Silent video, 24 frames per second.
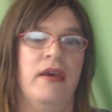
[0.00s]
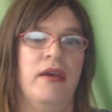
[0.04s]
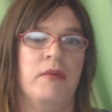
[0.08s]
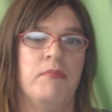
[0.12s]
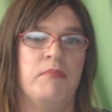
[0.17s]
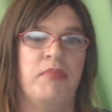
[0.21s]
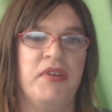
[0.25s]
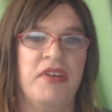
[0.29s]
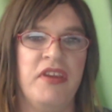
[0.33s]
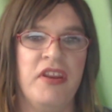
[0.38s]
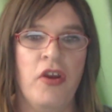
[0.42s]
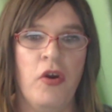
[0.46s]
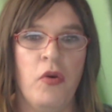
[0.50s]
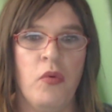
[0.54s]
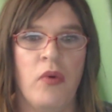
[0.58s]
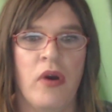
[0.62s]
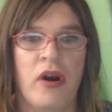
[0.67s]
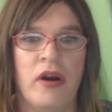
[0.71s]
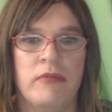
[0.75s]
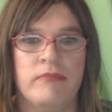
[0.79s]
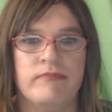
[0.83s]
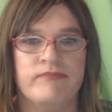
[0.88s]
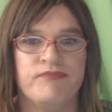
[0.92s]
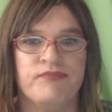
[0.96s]
But you know
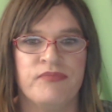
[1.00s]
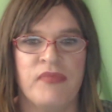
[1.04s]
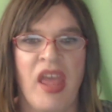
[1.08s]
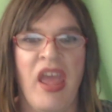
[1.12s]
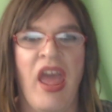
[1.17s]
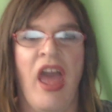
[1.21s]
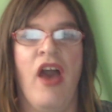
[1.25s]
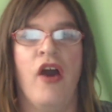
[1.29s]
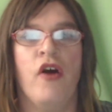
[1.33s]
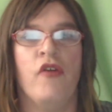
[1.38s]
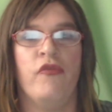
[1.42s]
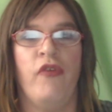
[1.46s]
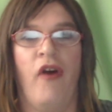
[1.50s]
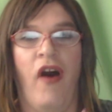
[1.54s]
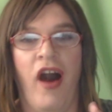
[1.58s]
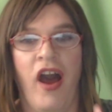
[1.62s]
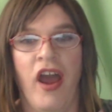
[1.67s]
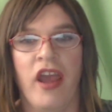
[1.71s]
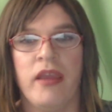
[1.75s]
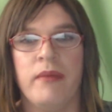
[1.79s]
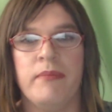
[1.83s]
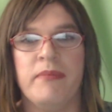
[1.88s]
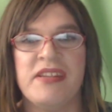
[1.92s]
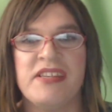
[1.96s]
what? For
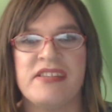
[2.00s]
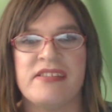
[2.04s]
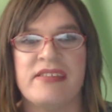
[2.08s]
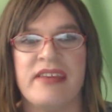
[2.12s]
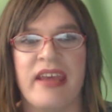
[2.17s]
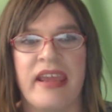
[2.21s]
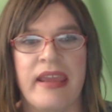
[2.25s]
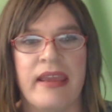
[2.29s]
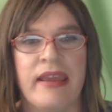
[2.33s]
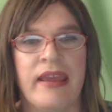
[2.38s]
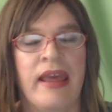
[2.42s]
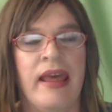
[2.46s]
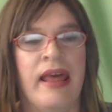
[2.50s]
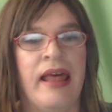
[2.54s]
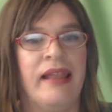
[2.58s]
argument's sake,